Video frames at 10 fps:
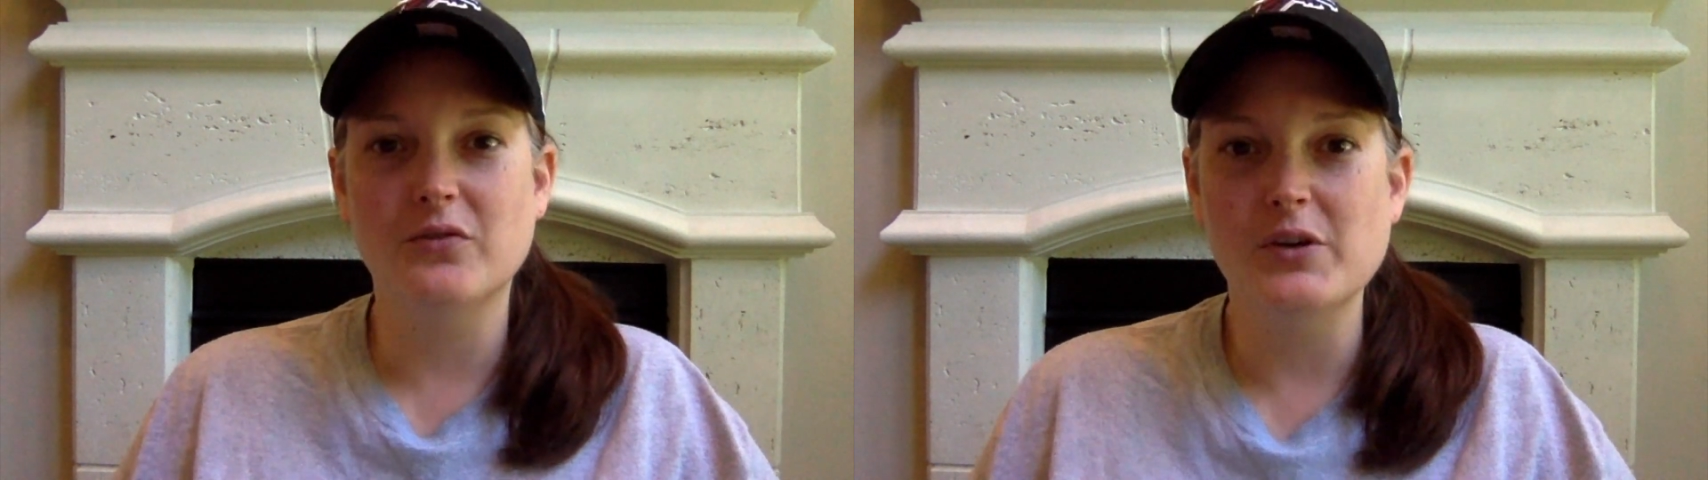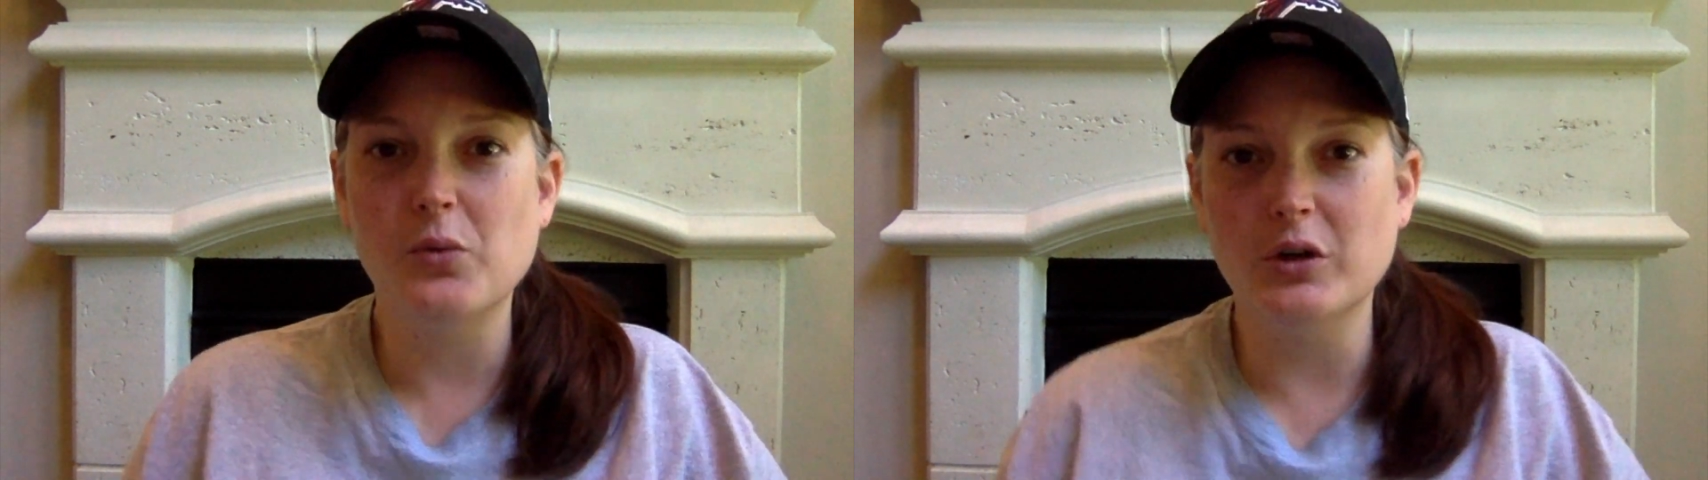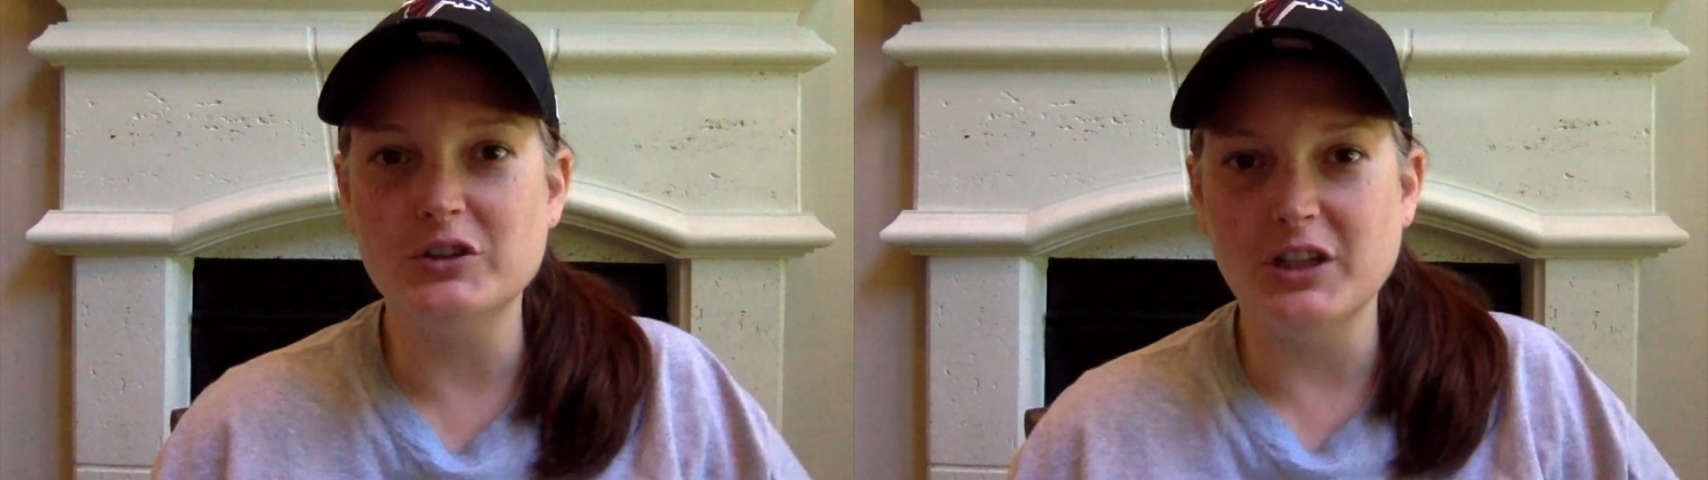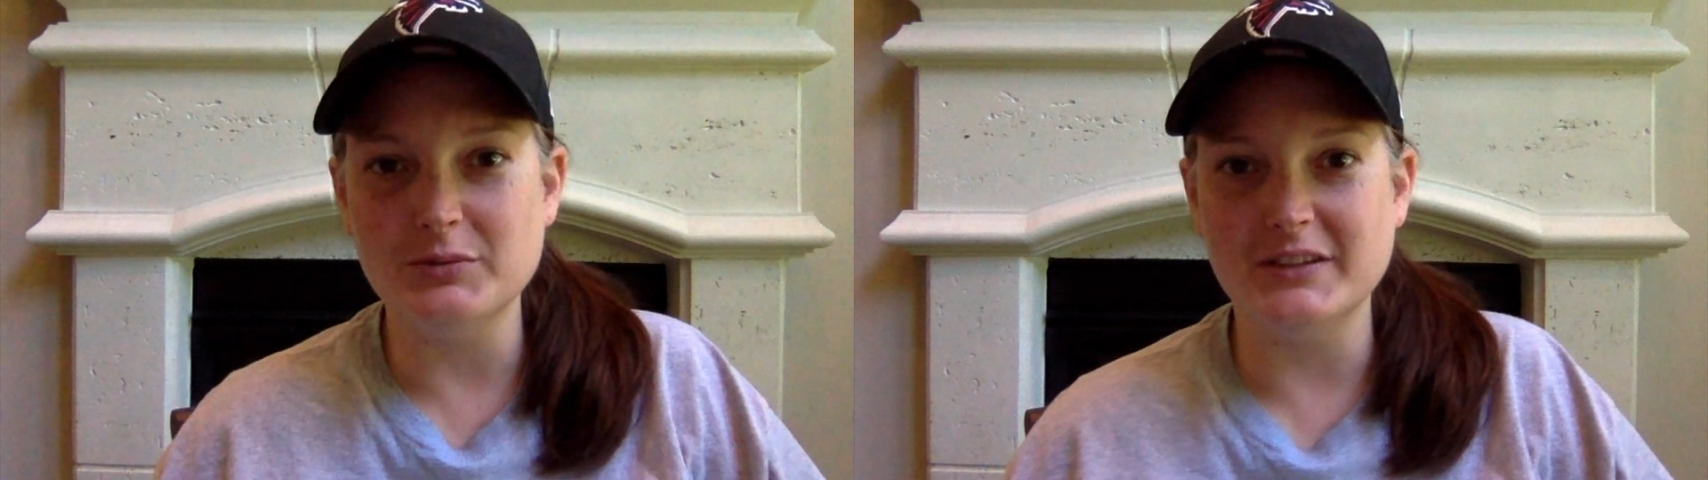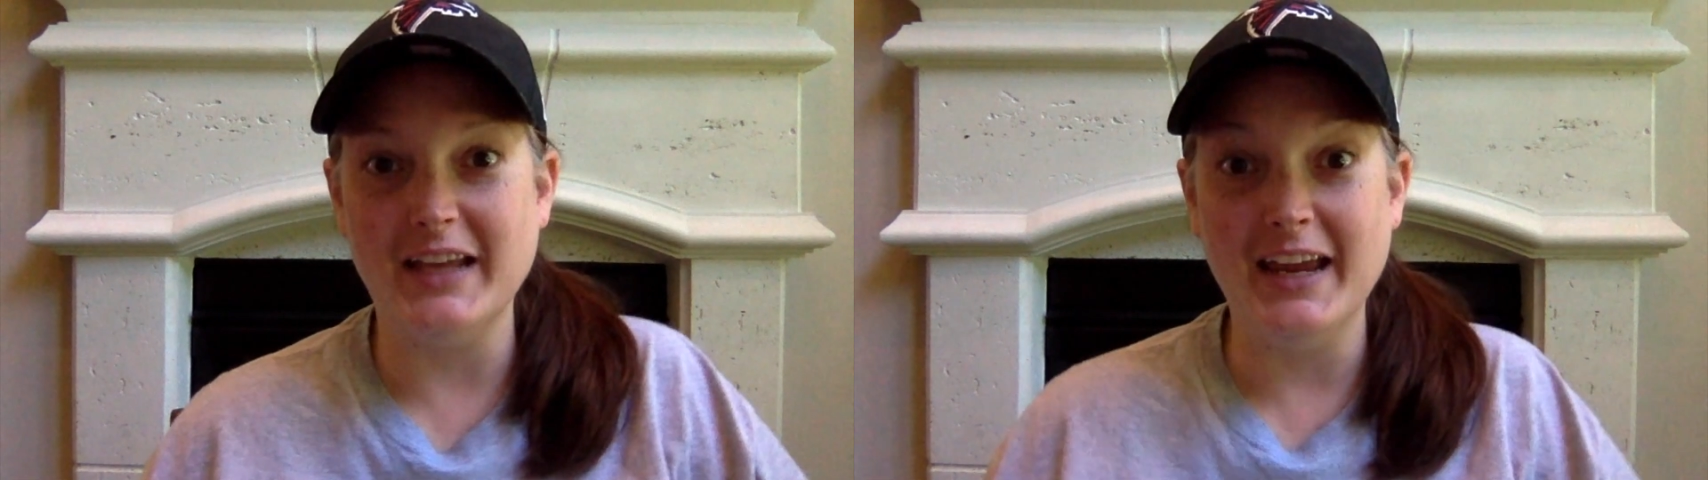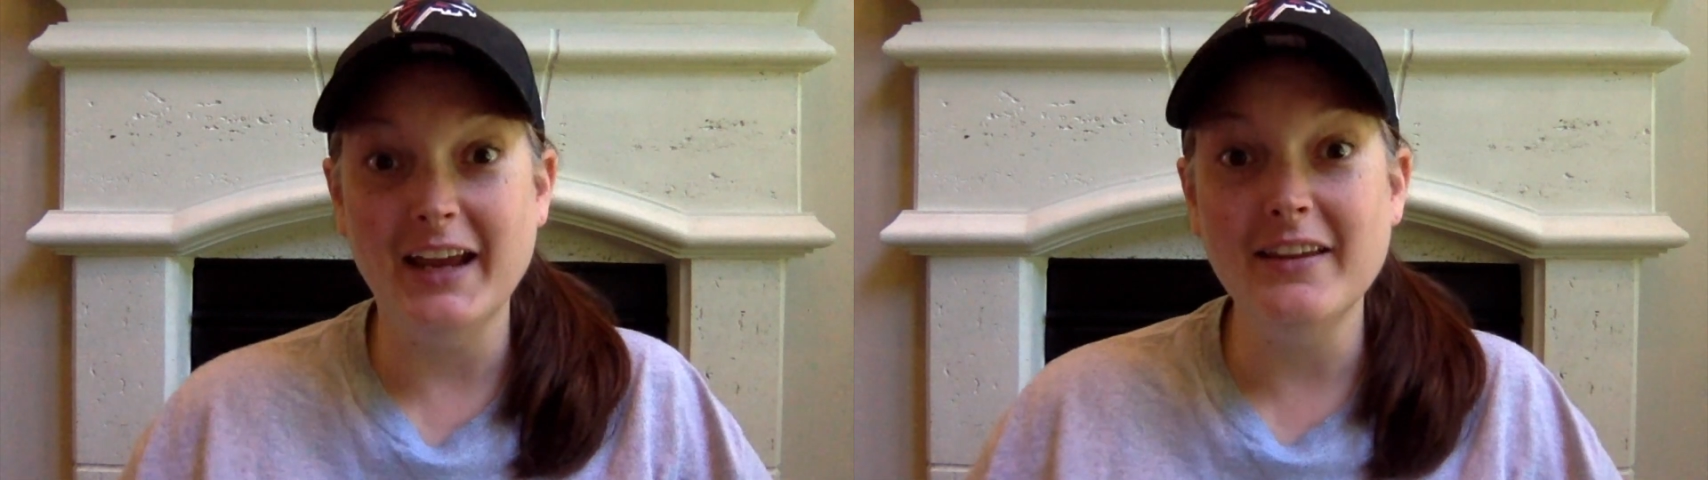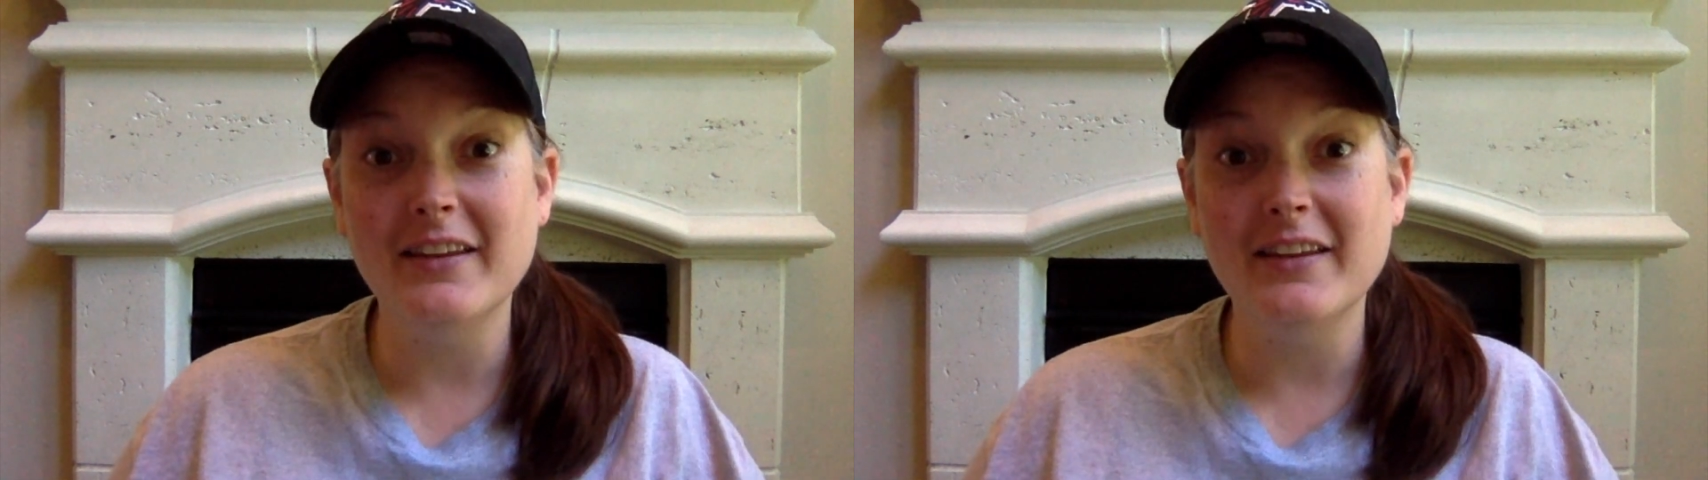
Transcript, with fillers: free workshops that they had